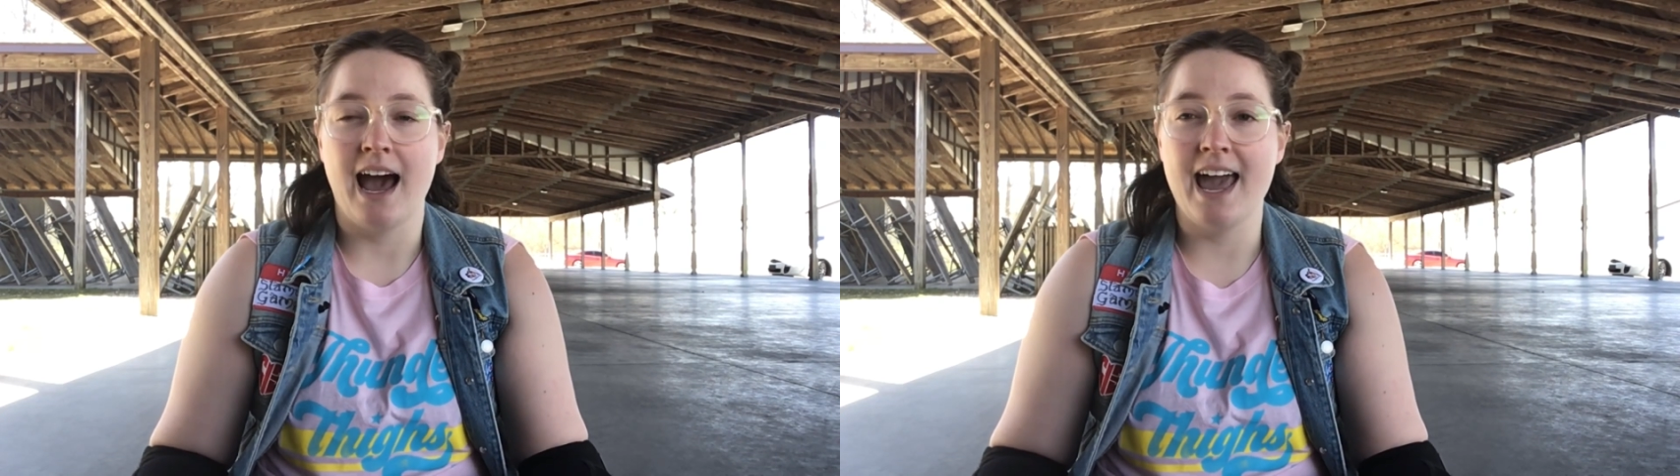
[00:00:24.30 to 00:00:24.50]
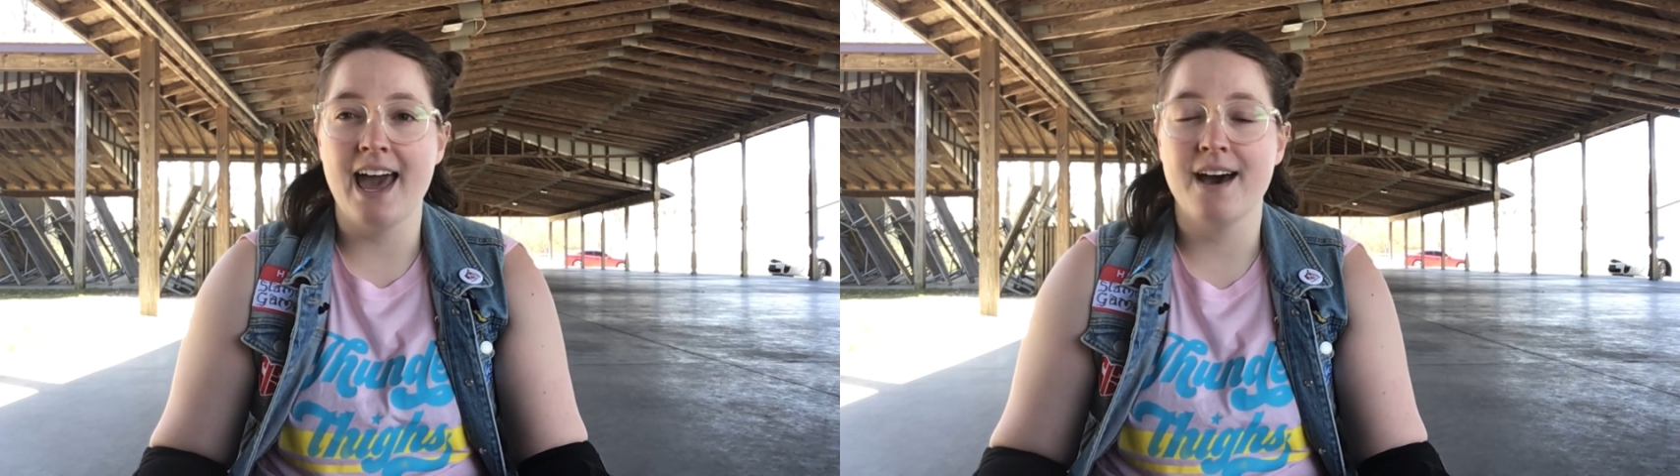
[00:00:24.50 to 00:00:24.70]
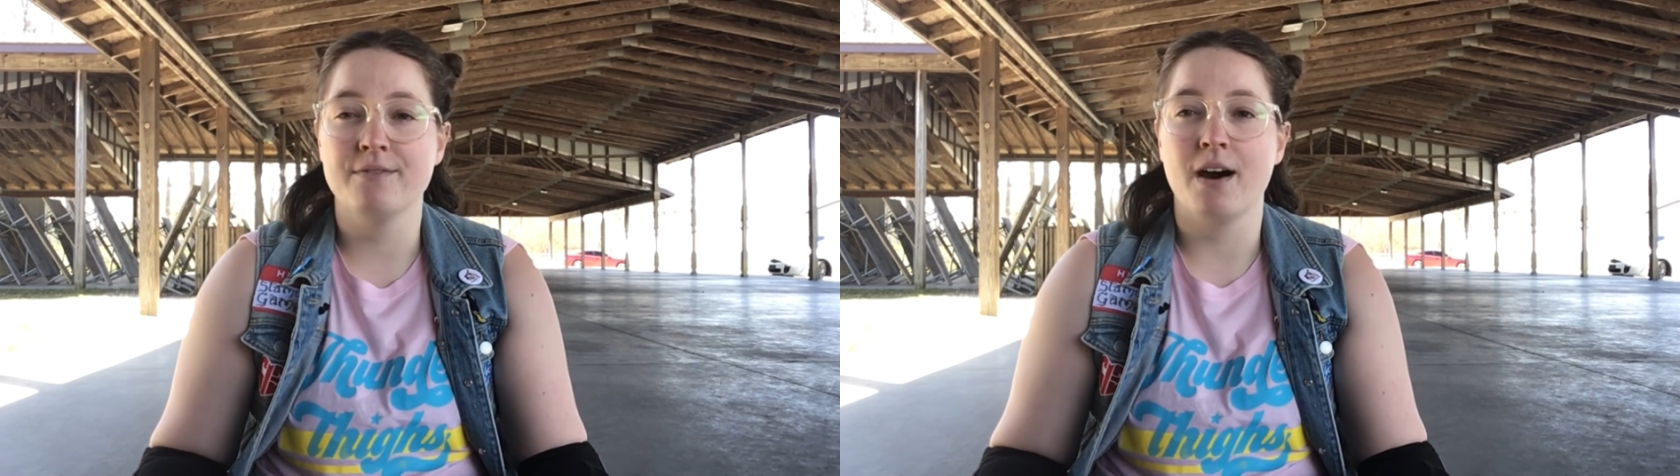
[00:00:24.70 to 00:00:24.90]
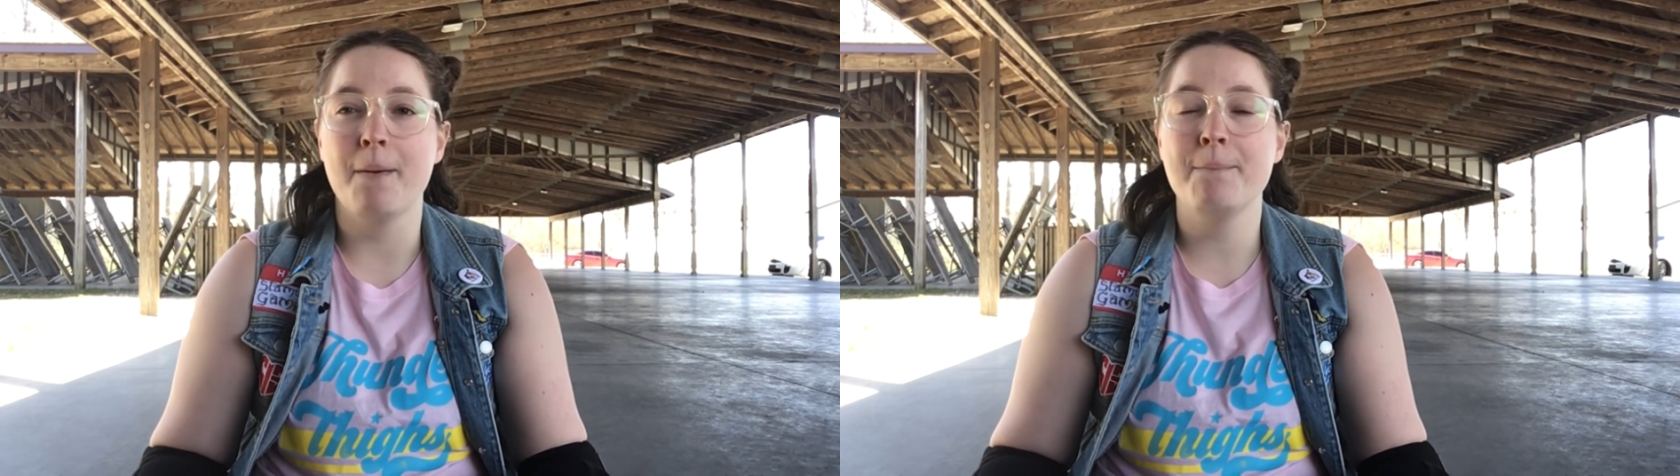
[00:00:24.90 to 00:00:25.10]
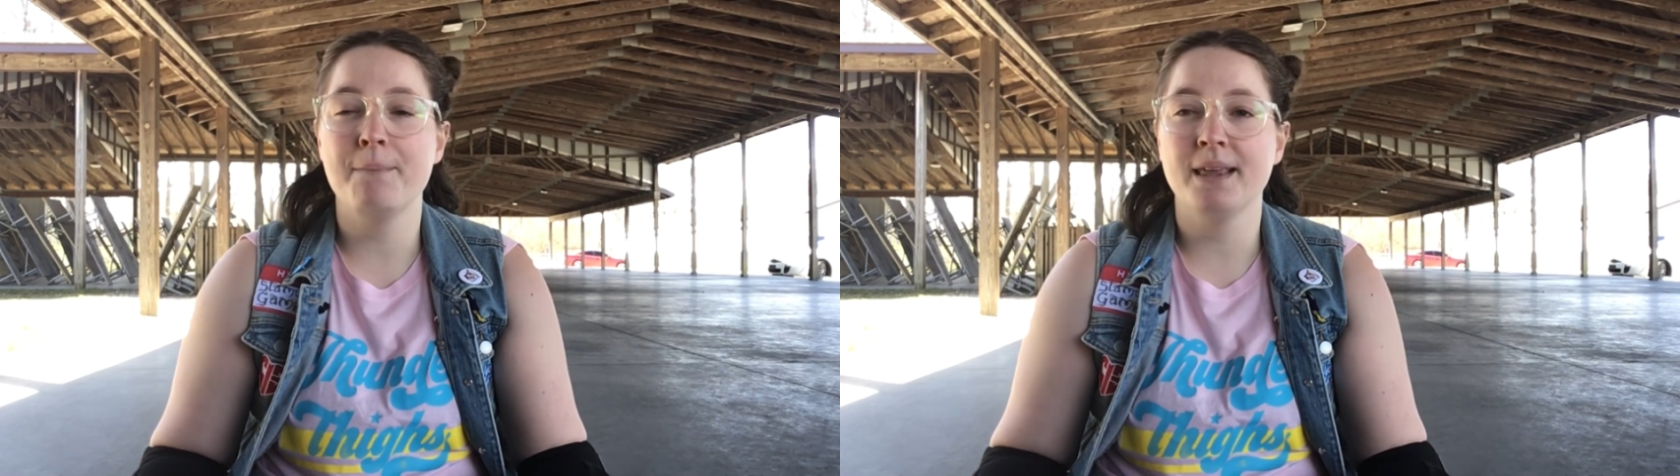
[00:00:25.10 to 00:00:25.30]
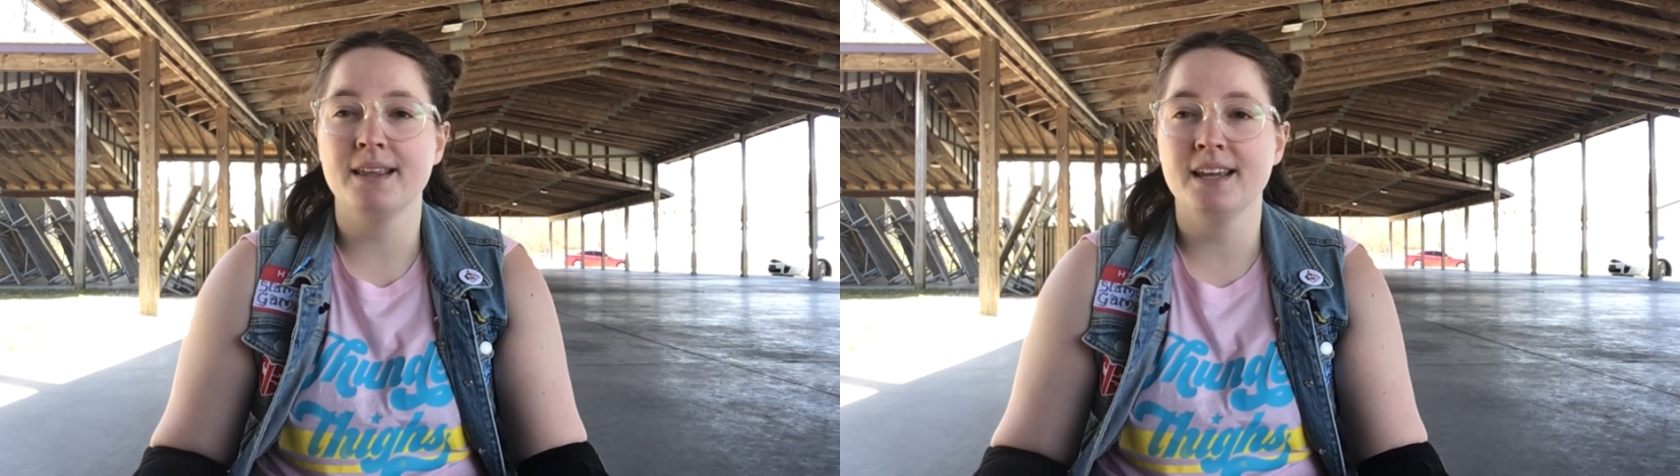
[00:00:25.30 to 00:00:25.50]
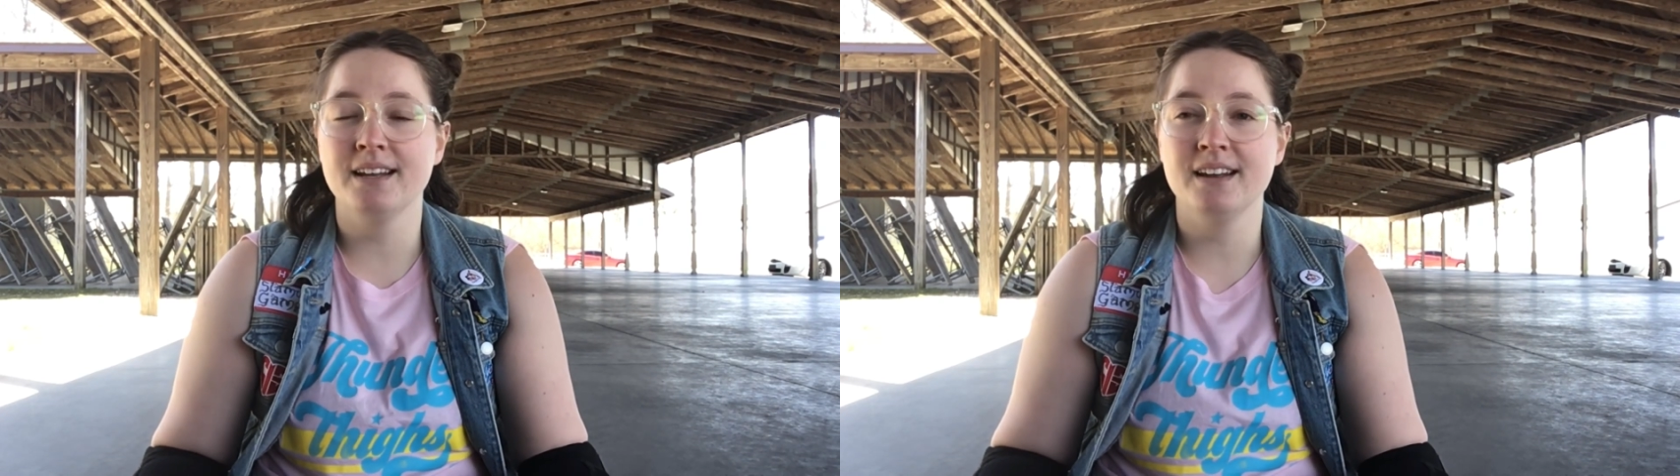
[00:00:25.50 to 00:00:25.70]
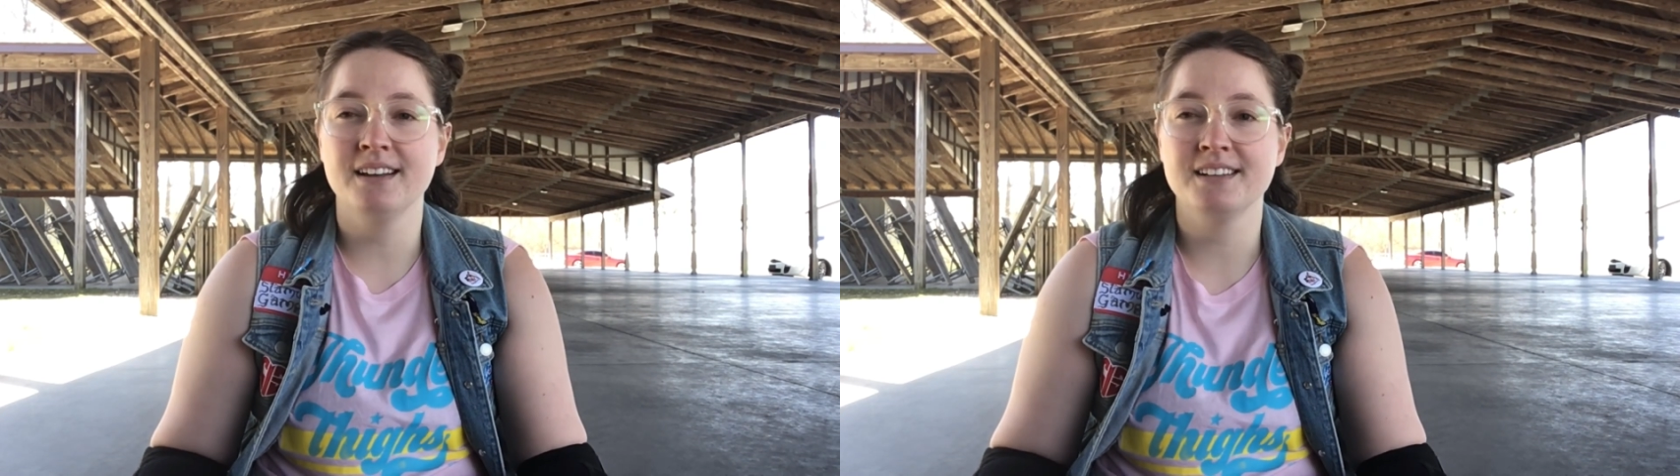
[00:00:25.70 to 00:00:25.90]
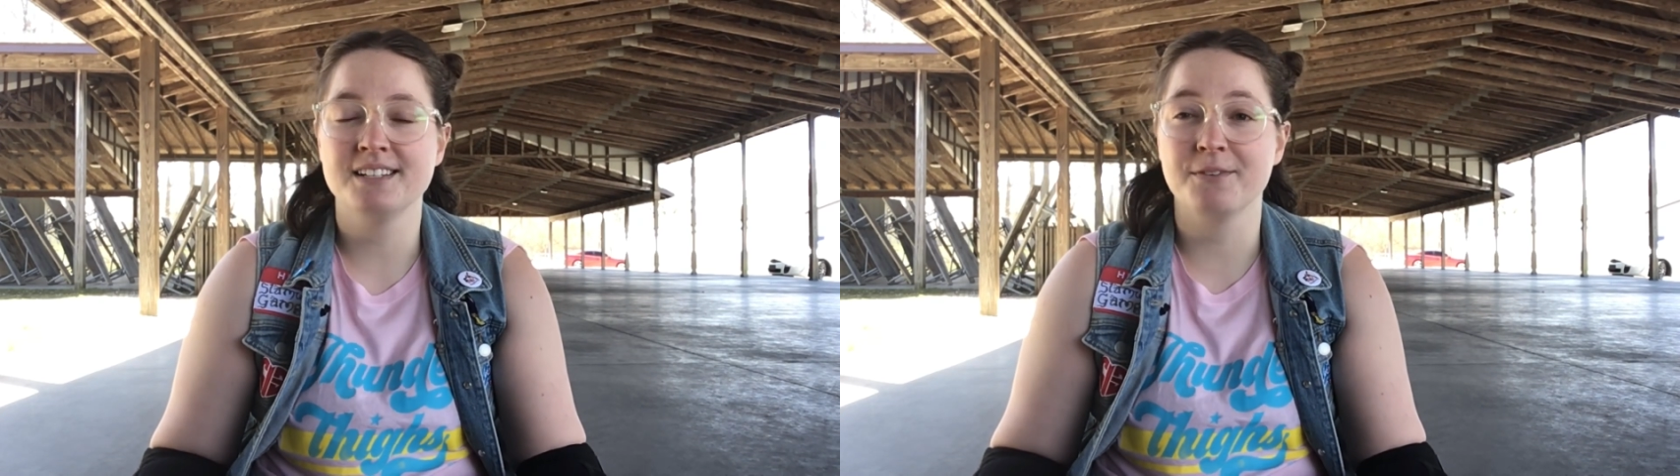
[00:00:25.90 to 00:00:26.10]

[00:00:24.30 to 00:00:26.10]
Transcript: I have a million